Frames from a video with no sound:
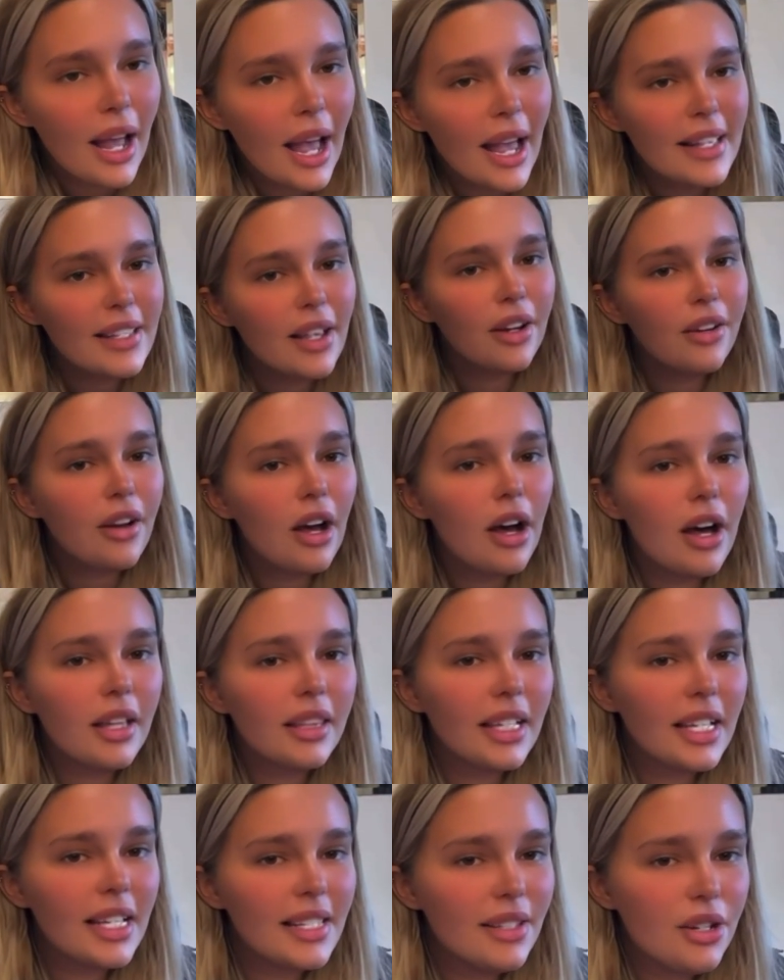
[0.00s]
Okay, so I
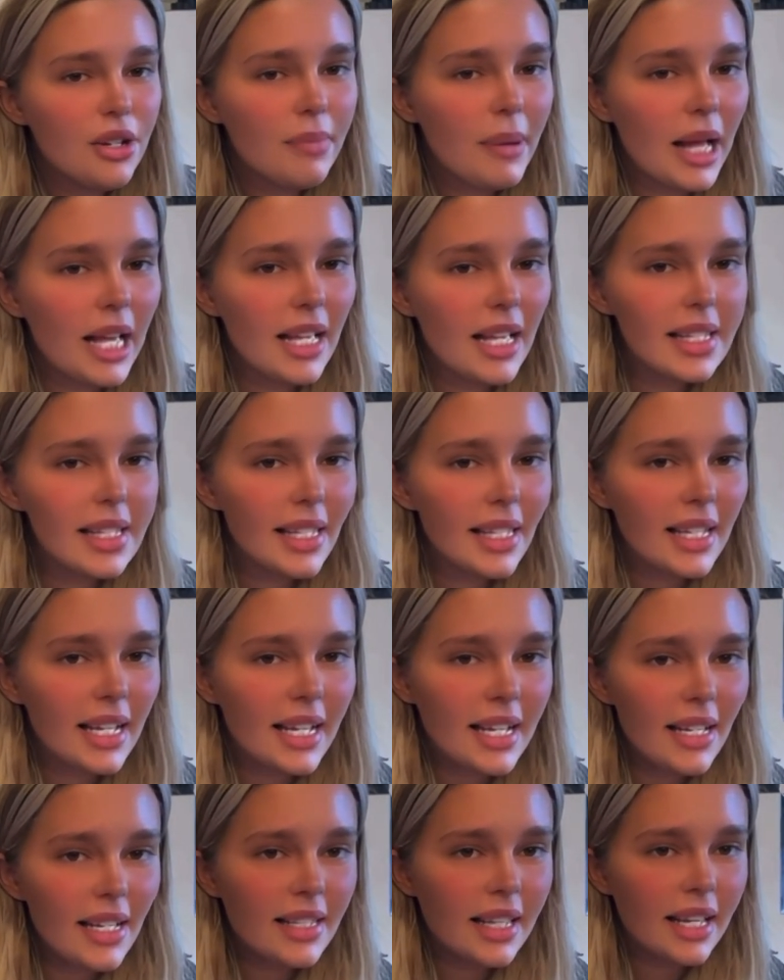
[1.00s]
got these New
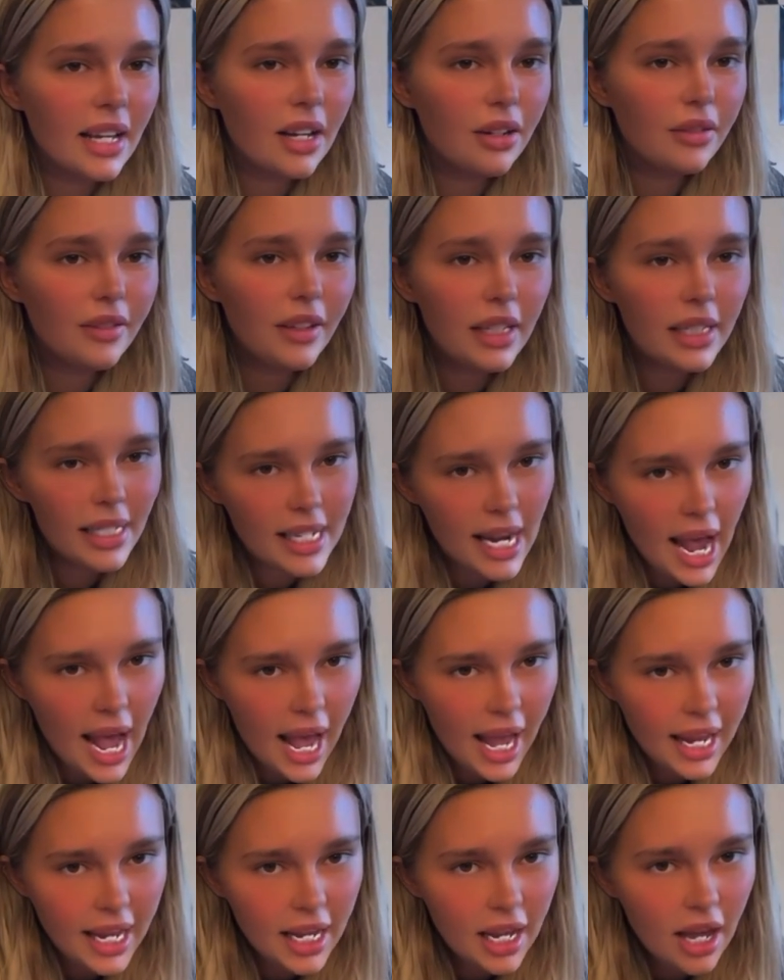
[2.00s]
Balances the other
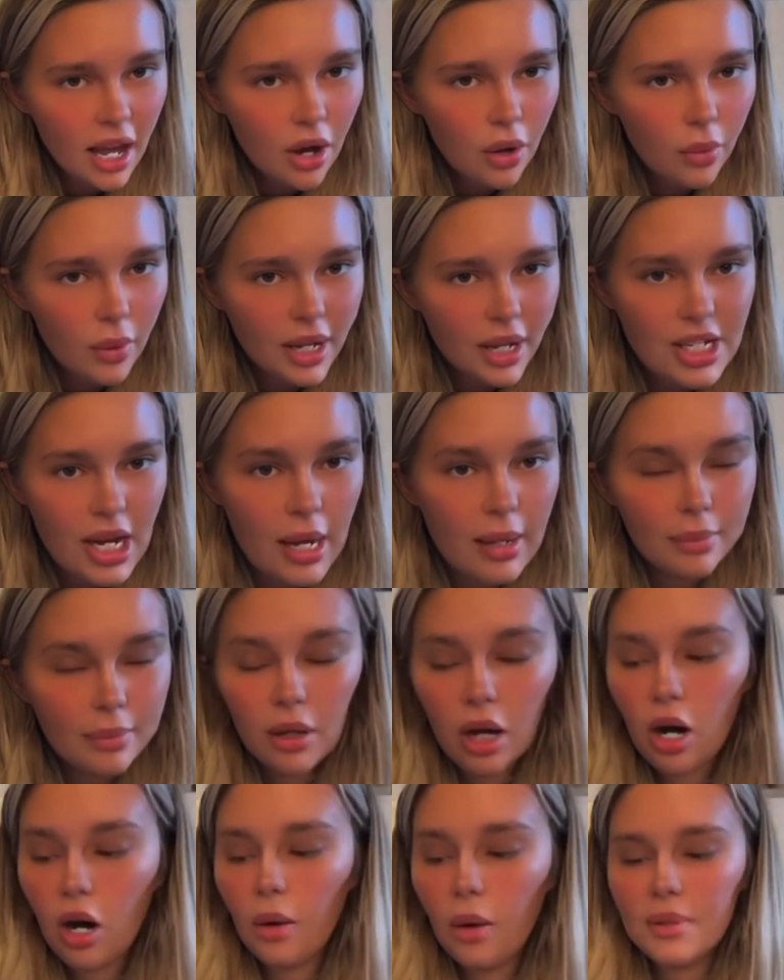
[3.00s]
day, which
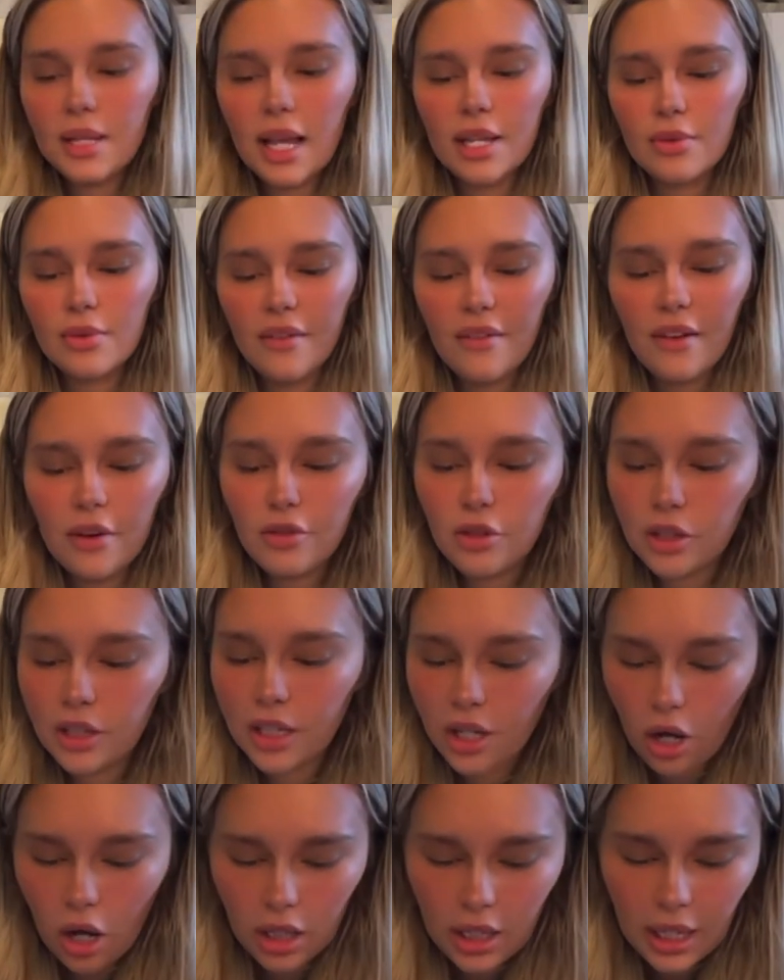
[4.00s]
I'm obsessed with. I've
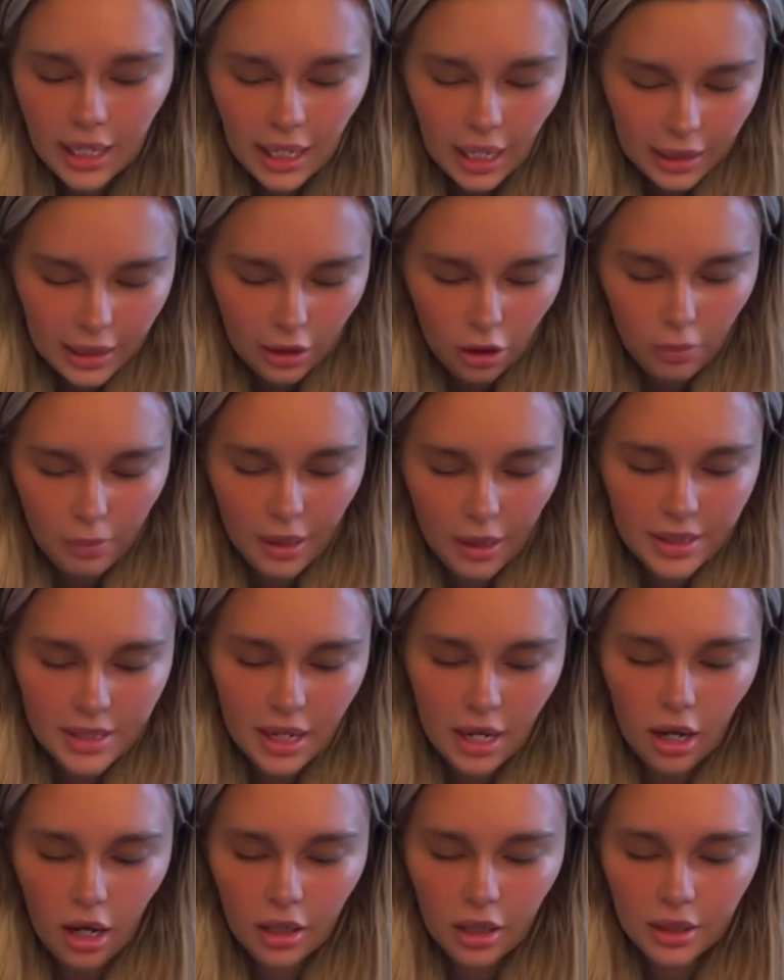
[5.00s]
already got like a little bit of
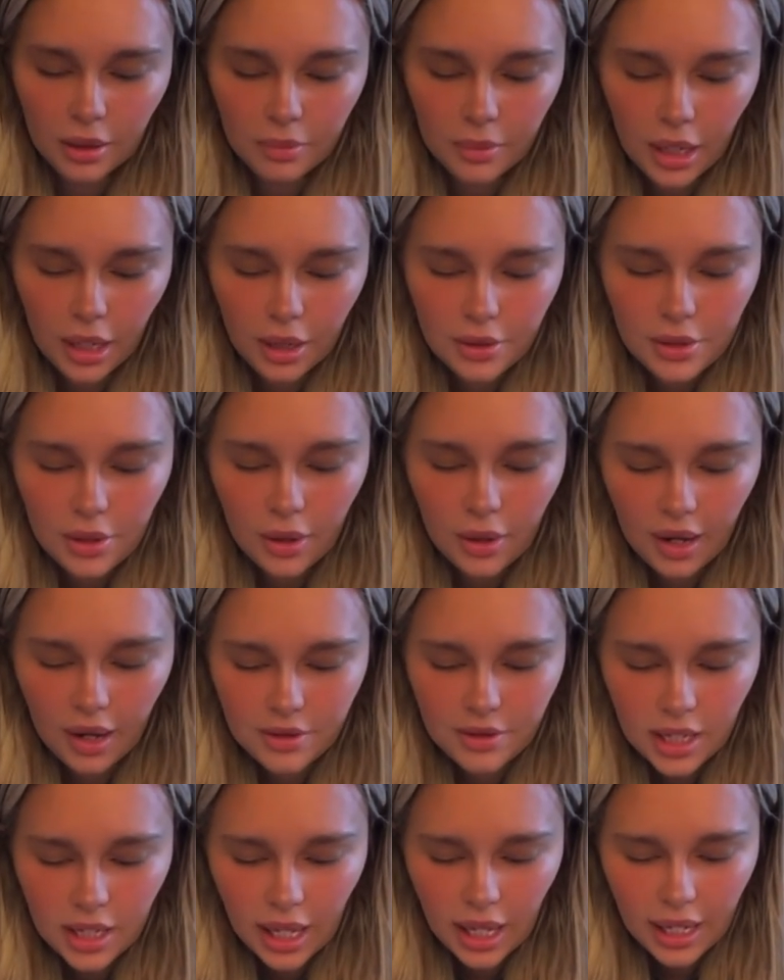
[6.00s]
dirt on them though, so I
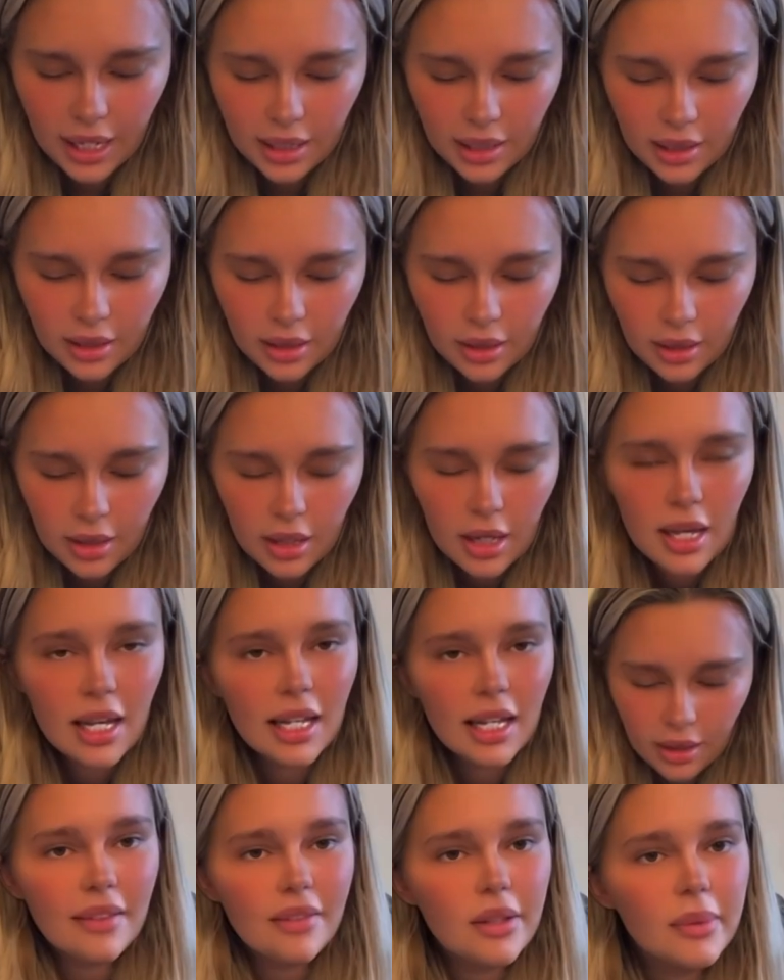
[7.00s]
have to like
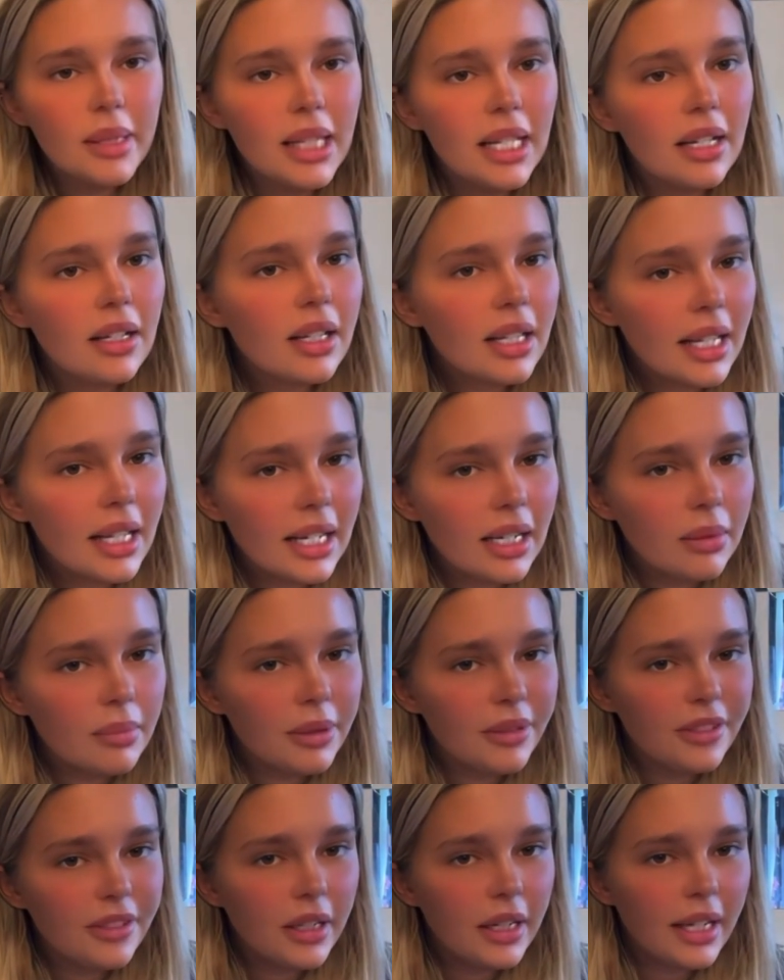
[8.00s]
give them a little clean
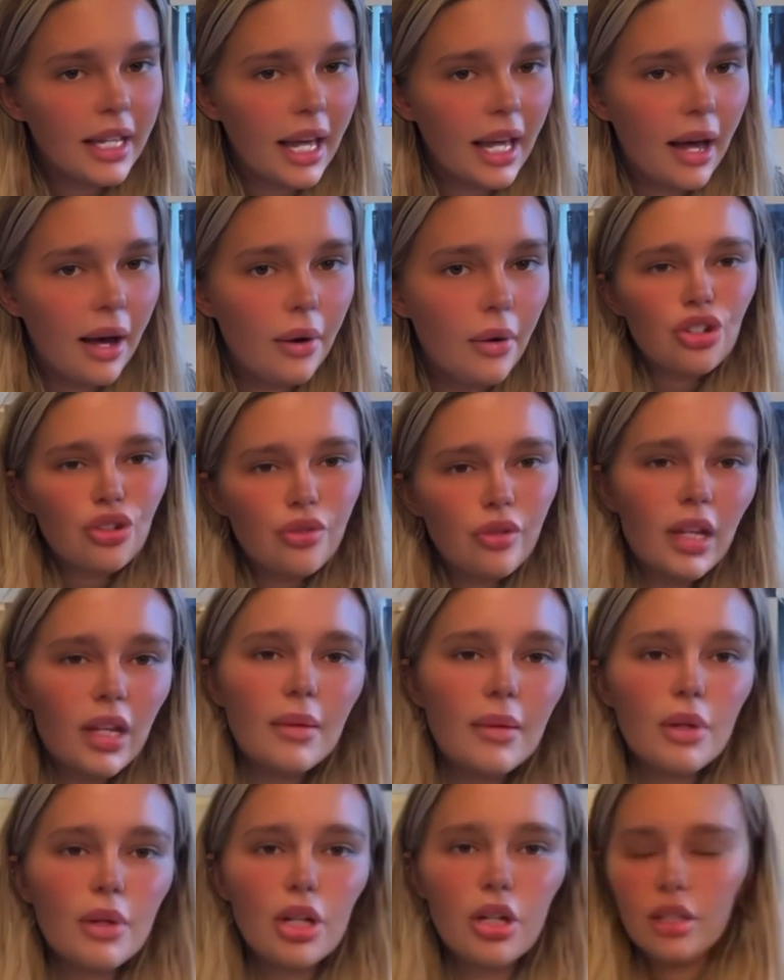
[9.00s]
up before I go. It's
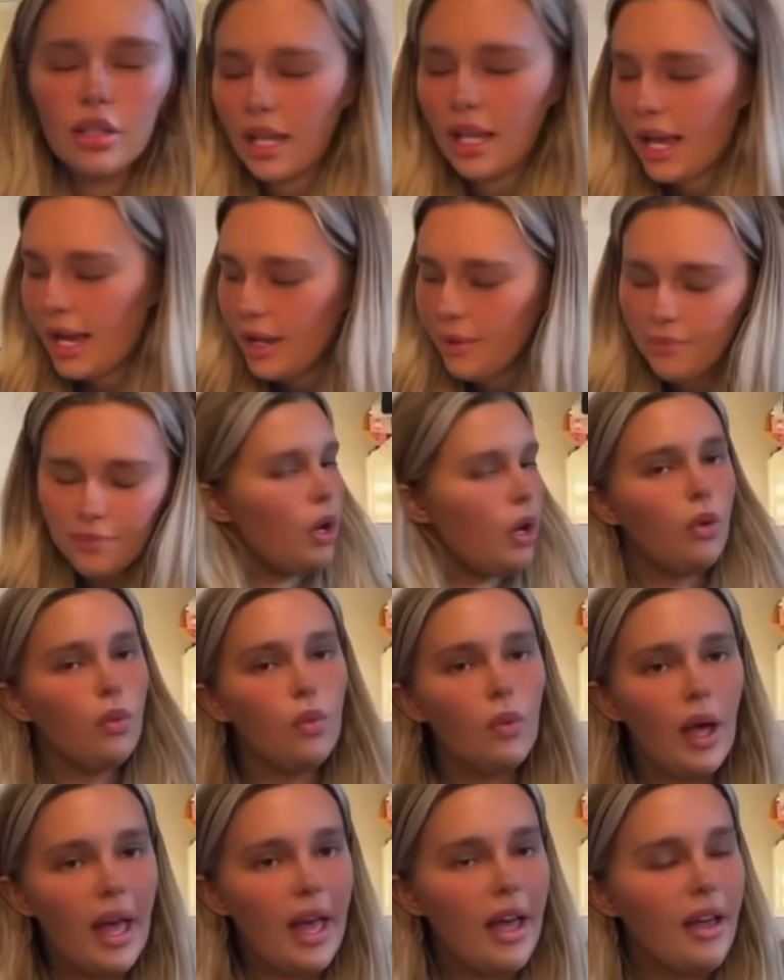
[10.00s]
cream colour
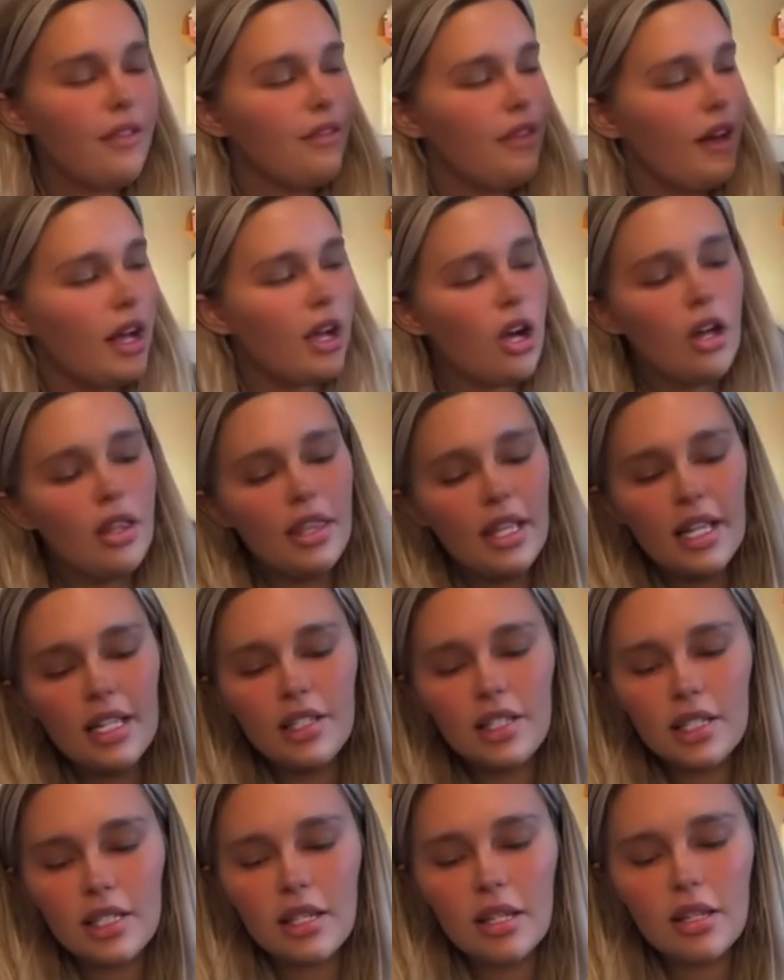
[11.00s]
with, I got
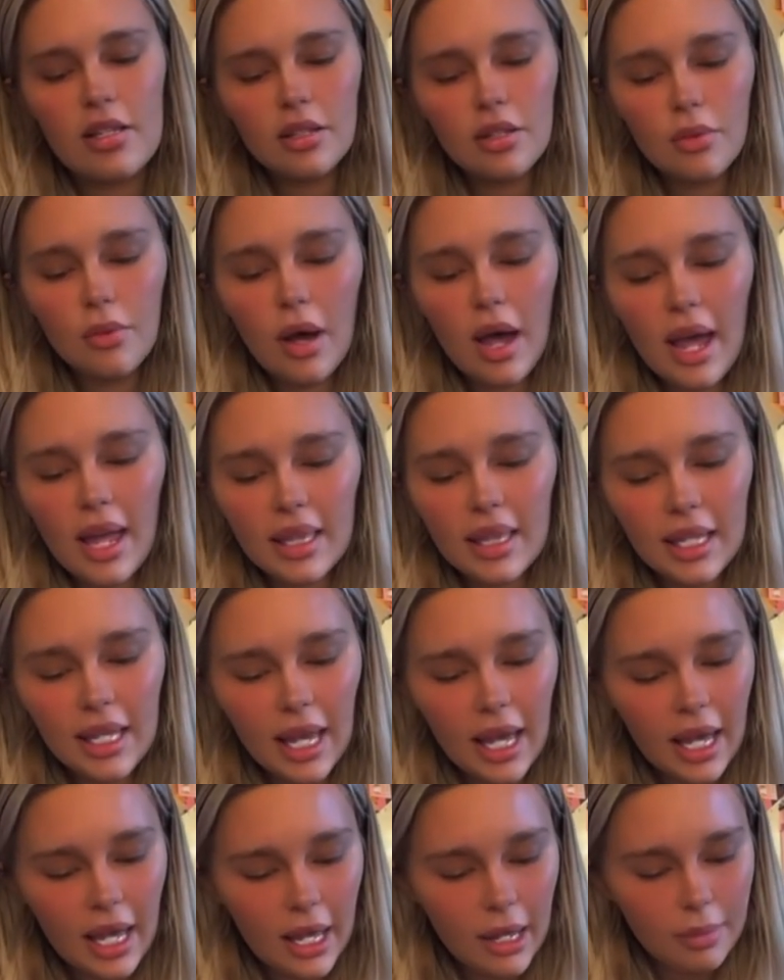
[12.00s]
this to wear in
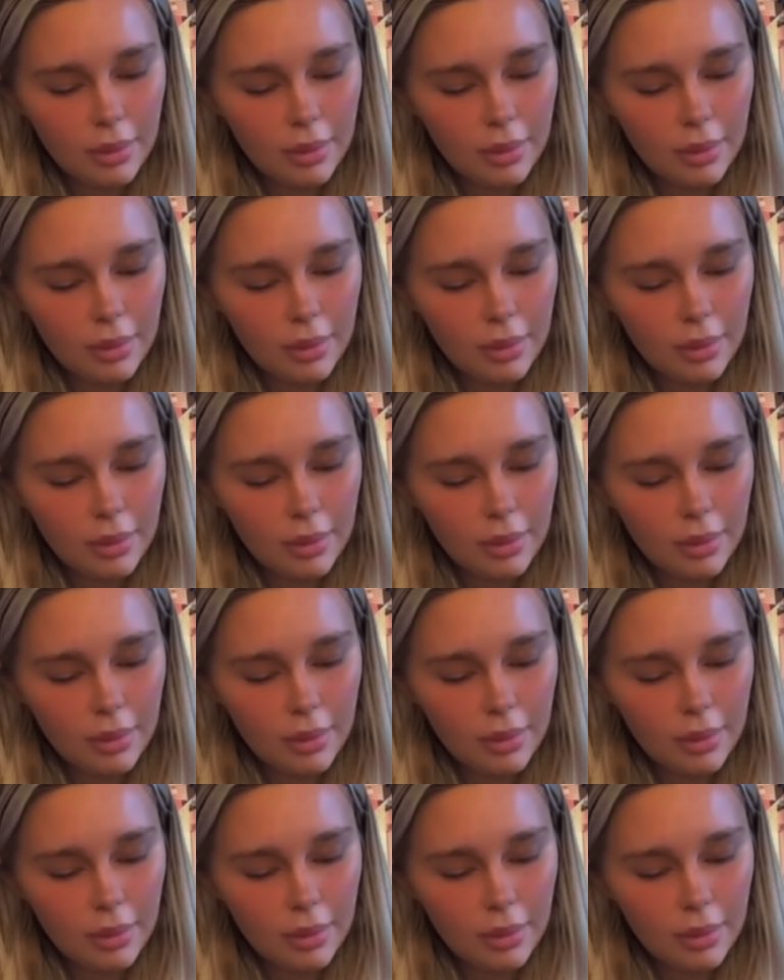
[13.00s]
the